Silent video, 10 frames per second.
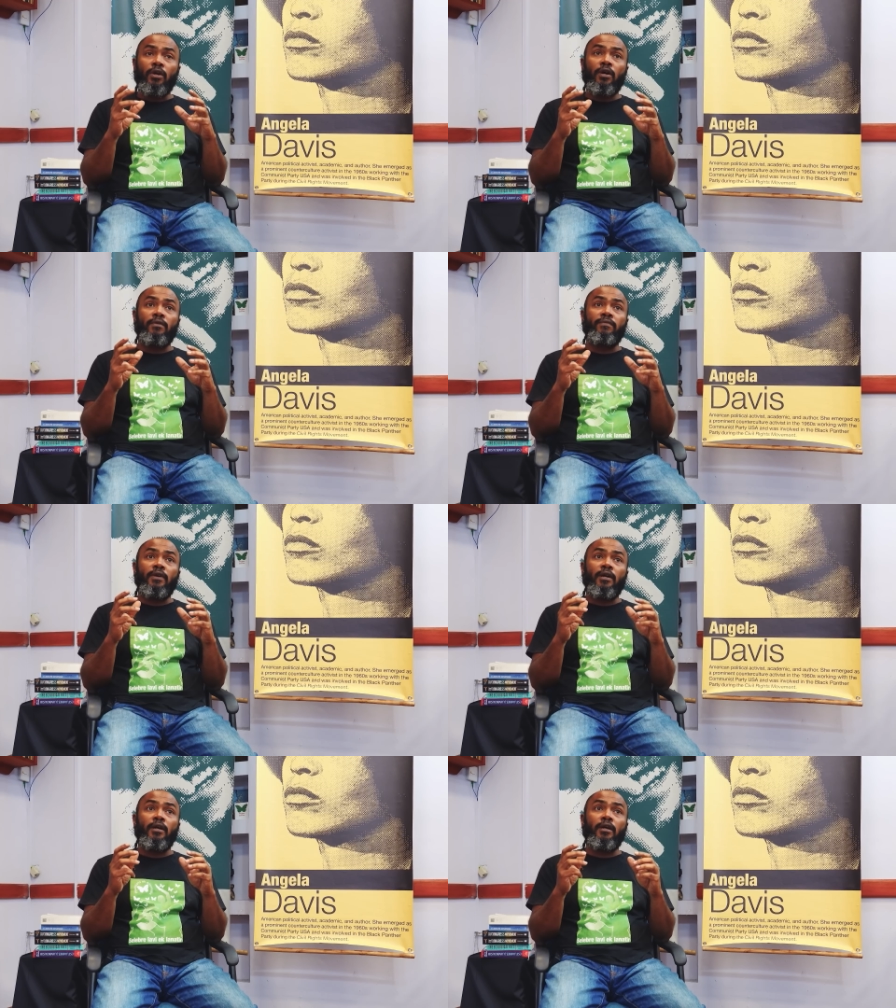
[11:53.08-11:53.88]
of
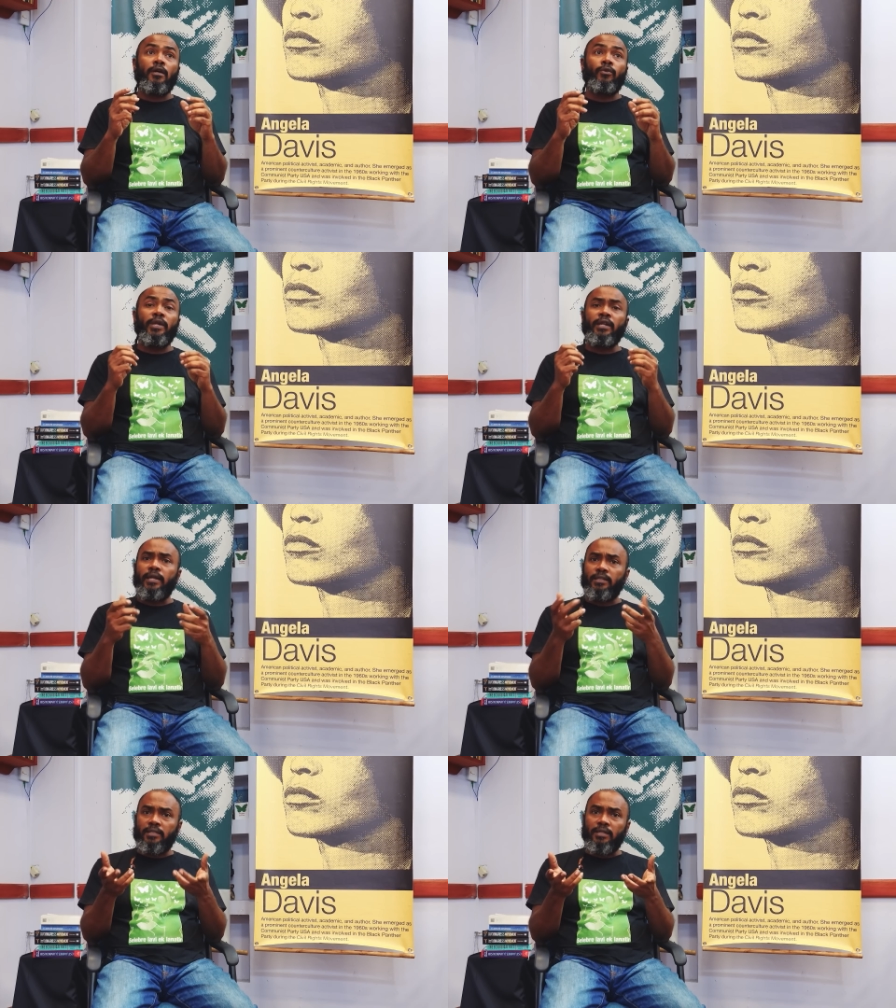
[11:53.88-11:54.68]
green
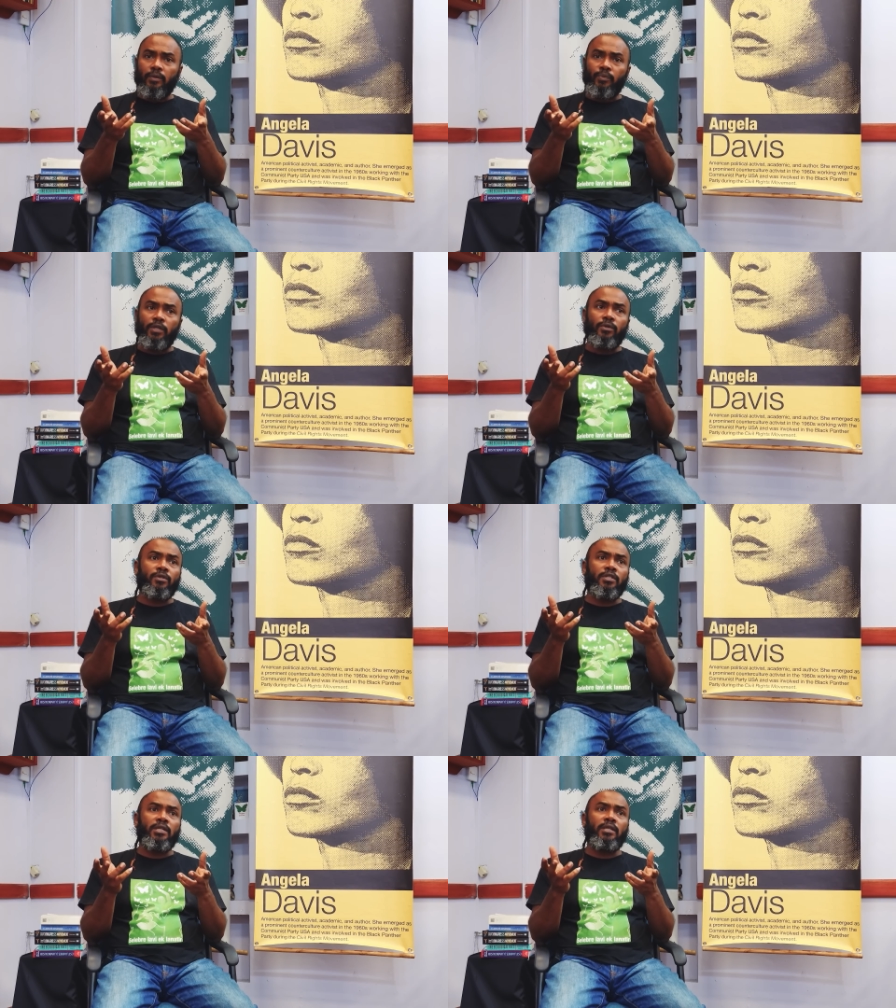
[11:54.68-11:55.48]
nets that we
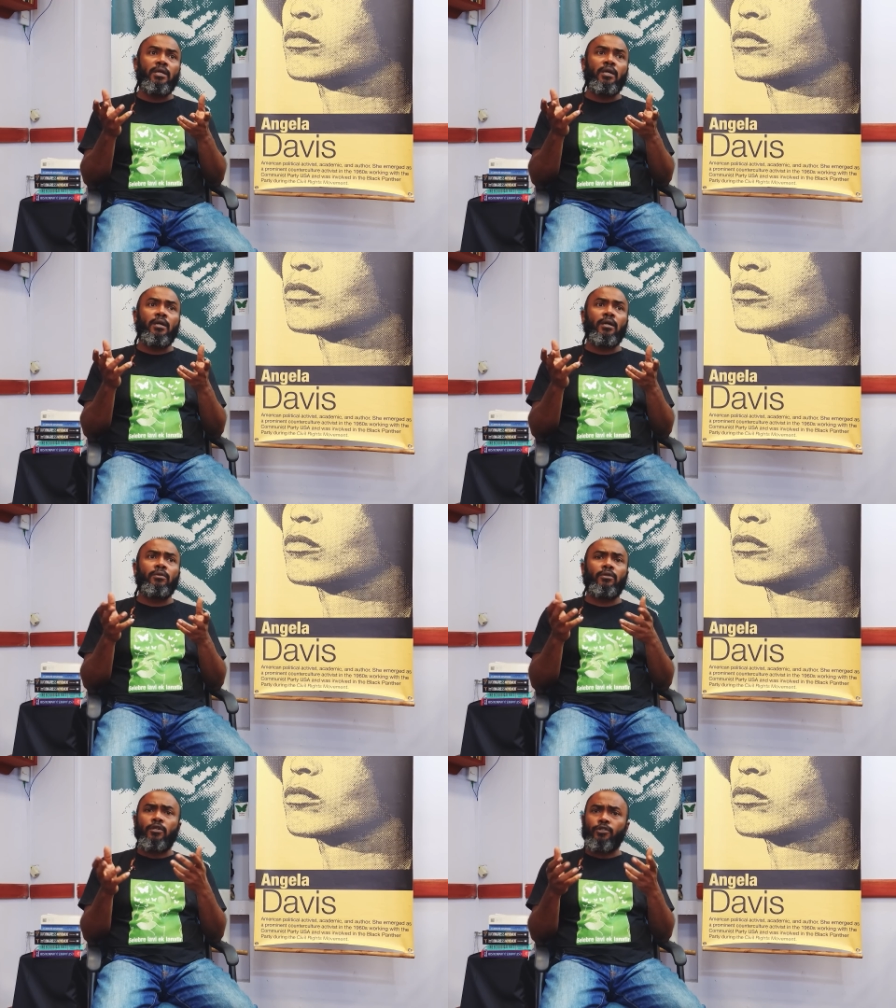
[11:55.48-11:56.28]
use
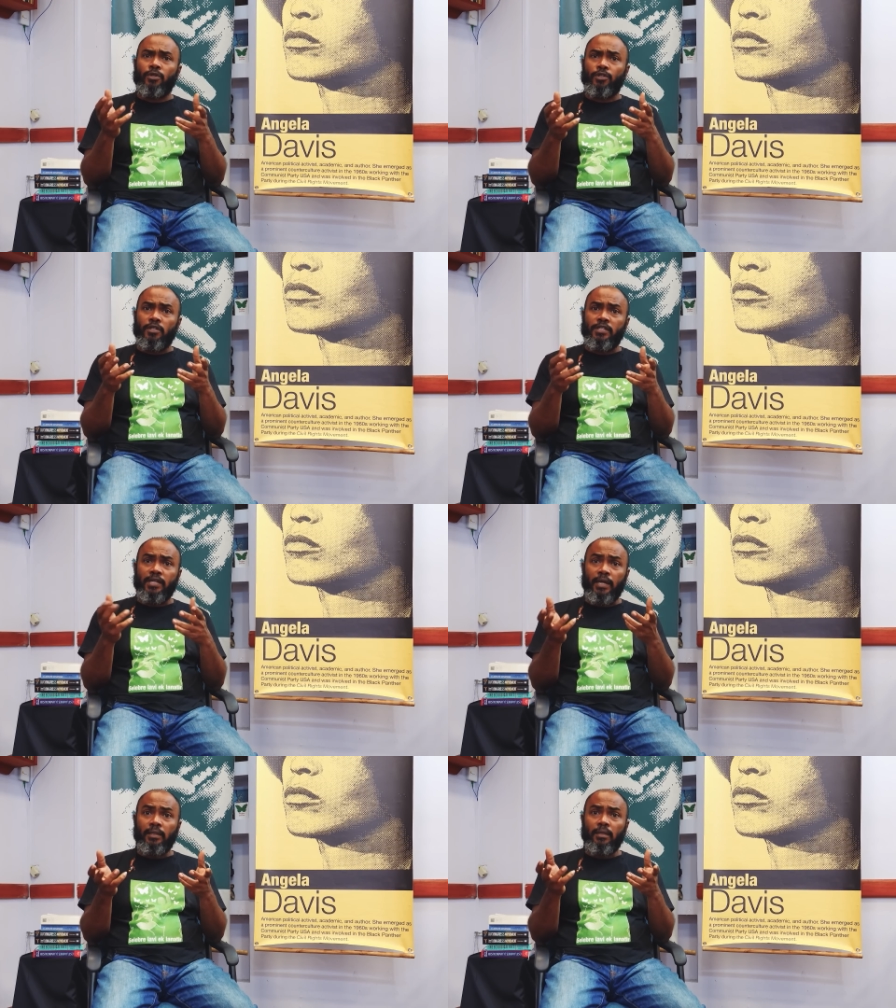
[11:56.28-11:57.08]
on construction
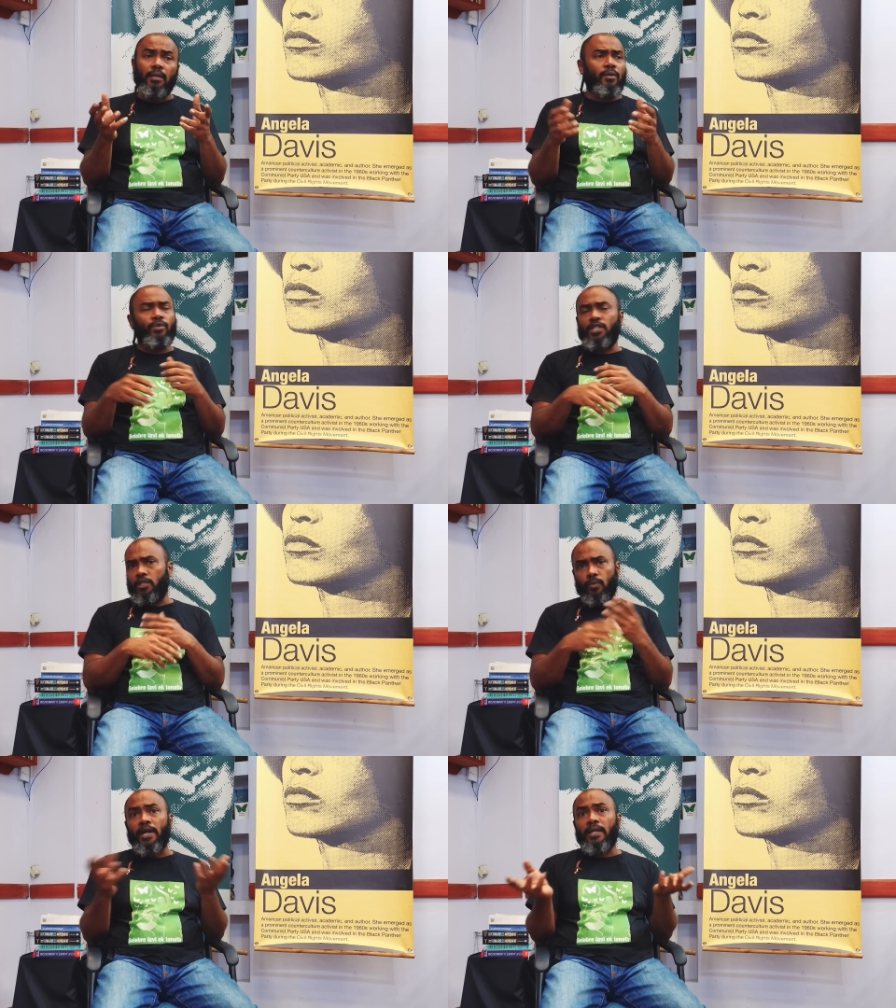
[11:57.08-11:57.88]
site, which
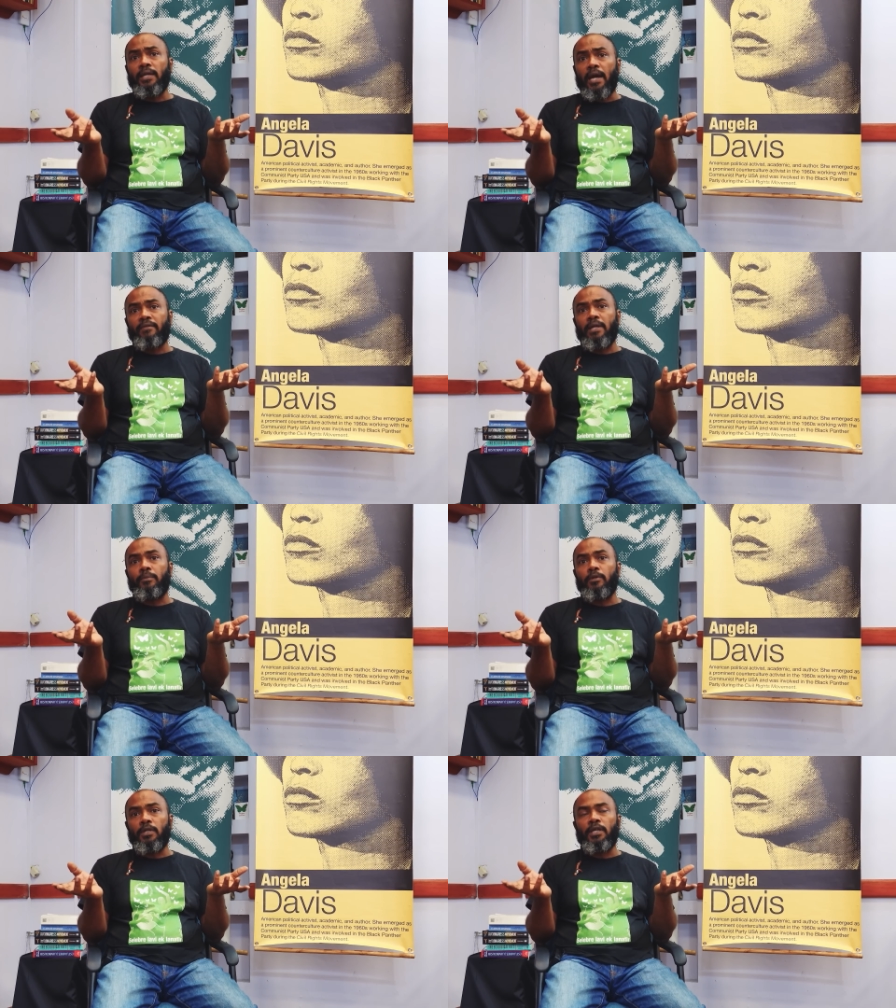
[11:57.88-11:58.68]
is widely
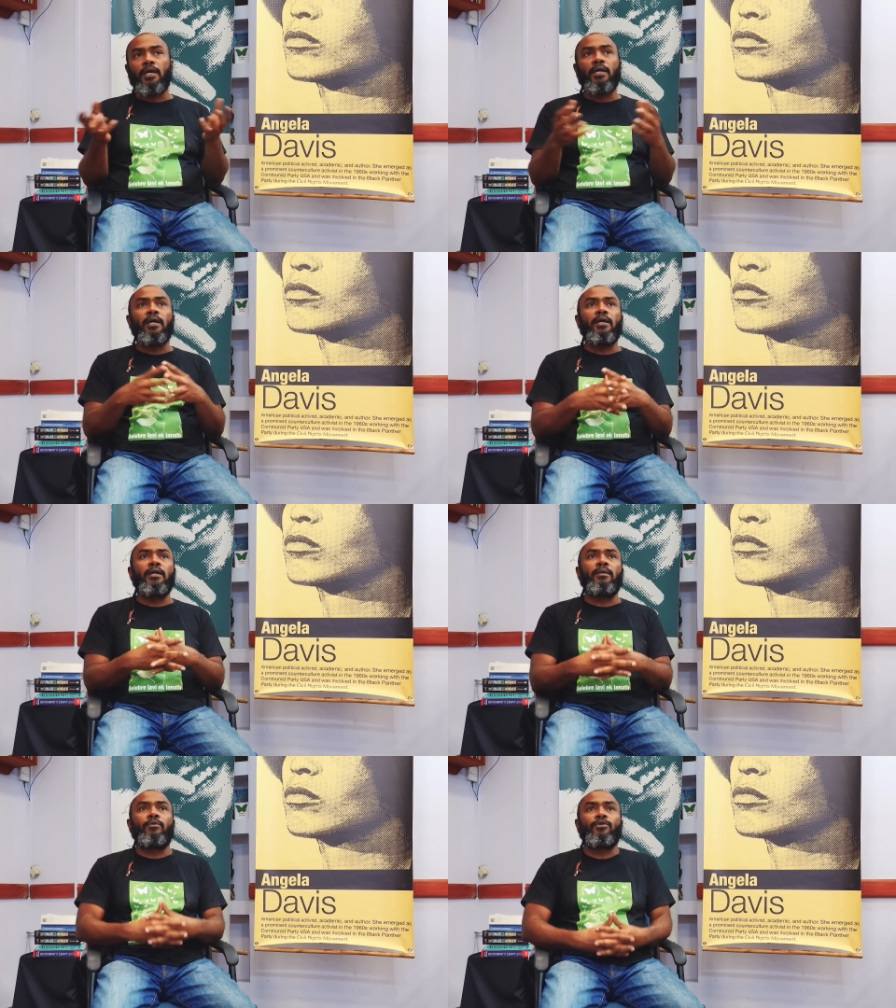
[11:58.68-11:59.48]
available here
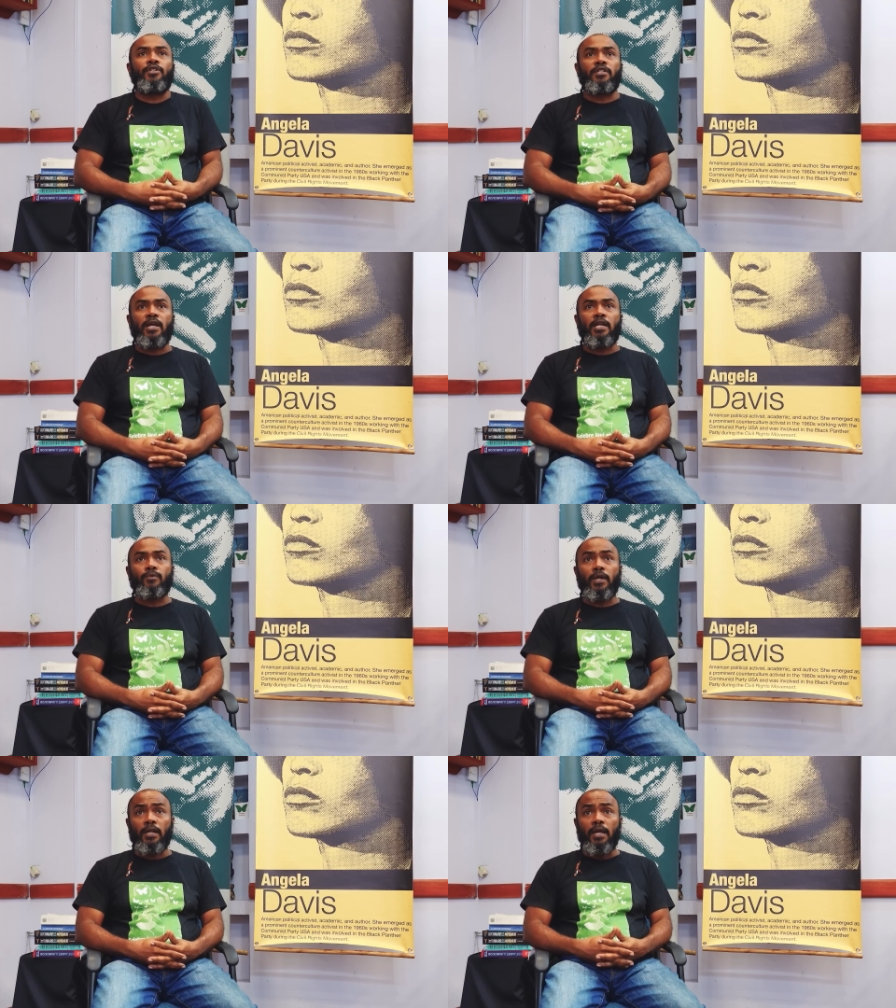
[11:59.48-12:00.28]
in Mauritius as
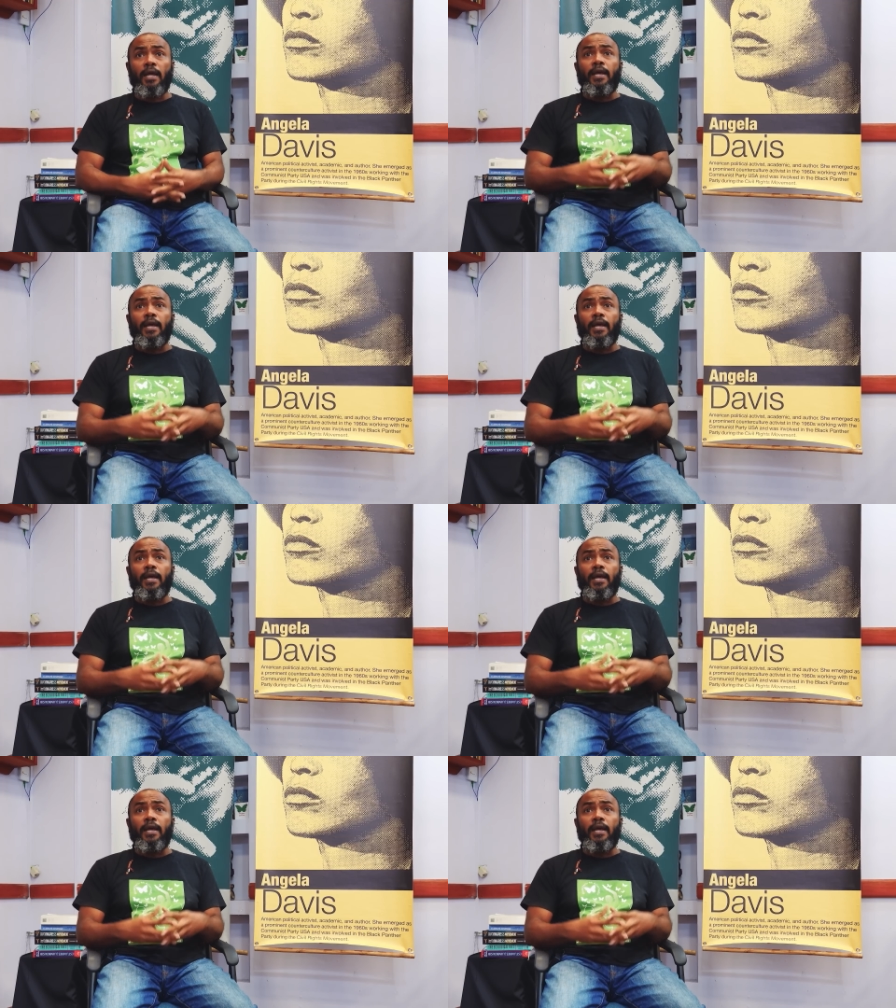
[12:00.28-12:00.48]
well.